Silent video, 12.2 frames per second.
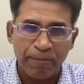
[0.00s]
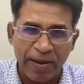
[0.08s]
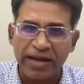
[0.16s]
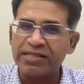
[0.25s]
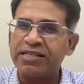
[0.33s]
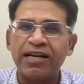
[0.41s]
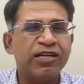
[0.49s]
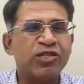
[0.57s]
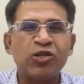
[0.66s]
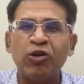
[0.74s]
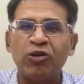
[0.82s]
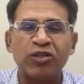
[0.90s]
Penck
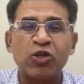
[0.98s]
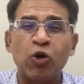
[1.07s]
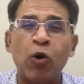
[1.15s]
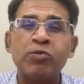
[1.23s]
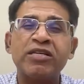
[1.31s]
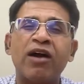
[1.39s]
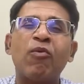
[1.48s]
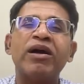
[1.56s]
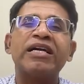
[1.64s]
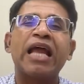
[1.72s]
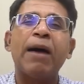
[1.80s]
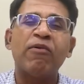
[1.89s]
says no, slopes are
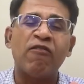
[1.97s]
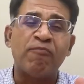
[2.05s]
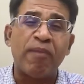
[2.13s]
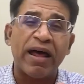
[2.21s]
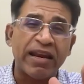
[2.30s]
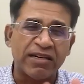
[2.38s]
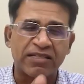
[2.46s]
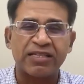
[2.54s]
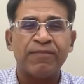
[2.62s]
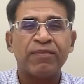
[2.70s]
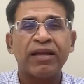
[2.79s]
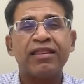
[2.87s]
one type of
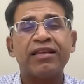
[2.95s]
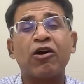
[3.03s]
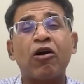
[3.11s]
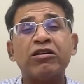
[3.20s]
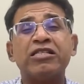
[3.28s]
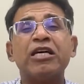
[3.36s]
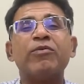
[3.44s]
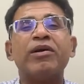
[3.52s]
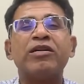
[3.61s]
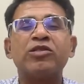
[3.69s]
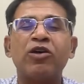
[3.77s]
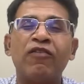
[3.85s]
balance, the
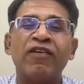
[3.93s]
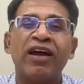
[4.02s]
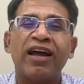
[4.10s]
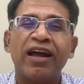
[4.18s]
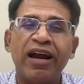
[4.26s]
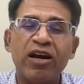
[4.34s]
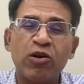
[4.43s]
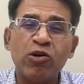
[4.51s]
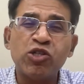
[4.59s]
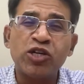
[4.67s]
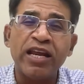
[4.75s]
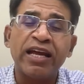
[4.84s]
consequence of
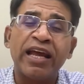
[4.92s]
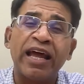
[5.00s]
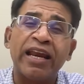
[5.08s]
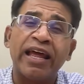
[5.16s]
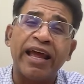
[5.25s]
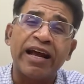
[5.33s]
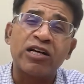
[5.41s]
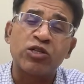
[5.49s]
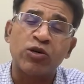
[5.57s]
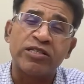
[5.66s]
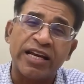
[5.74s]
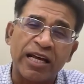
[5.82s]
endogenic and
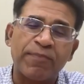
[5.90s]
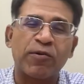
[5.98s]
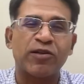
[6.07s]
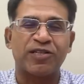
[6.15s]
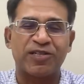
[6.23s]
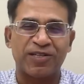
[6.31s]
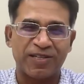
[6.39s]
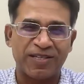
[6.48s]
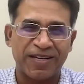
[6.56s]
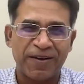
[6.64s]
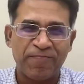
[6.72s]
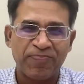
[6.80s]
exogenic
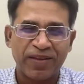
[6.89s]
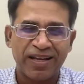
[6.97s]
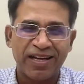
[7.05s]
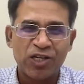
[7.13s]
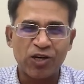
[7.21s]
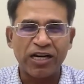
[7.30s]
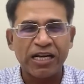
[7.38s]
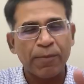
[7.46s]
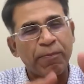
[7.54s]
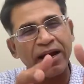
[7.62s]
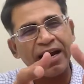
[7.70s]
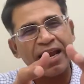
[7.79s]
processes. So a
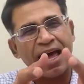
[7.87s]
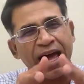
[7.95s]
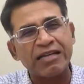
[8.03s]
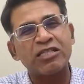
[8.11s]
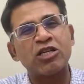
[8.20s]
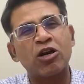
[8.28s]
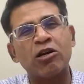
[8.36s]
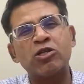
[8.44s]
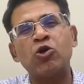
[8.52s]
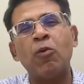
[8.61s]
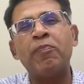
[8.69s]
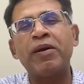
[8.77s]
typical answer on
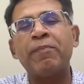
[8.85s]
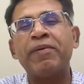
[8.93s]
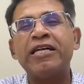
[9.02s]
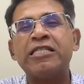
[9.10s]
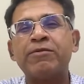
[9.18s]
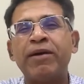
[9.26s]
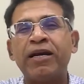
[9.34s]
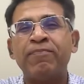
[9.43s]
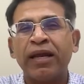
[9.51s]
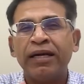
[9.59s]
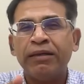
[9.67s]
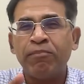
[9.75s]
slope
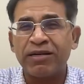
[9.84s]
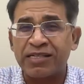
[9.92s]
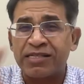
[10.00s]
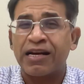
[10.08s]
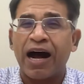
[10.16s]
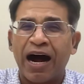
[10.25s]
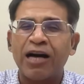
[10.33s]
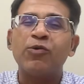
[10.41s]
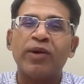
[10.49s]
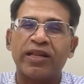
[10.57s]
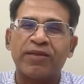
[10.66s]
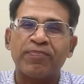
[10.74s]
replacement must
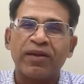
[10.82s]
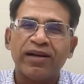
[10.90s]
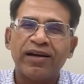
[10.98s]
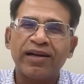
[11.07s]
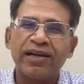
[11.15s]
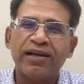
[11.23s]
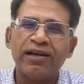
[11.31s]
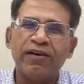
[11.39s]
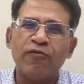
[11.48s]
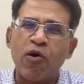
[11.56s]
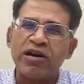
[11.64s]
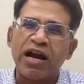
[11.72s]
start with, okay,
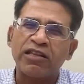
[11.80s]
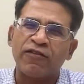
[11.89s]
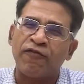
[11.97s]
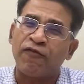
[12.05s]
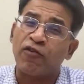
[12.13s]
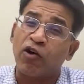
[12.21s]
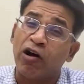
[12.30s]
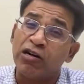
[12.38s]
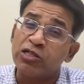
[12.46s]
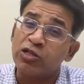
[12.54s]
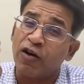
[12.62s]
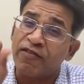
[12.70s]
uh, what are the
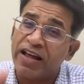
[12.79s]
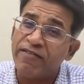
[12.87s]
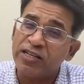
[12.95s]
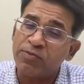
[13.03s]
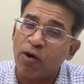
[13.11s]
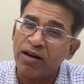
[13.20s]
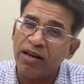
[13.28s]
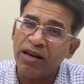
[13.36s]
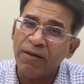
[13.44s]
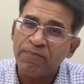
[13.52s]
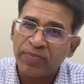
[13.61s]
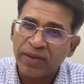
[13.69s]
flaws of Davis model?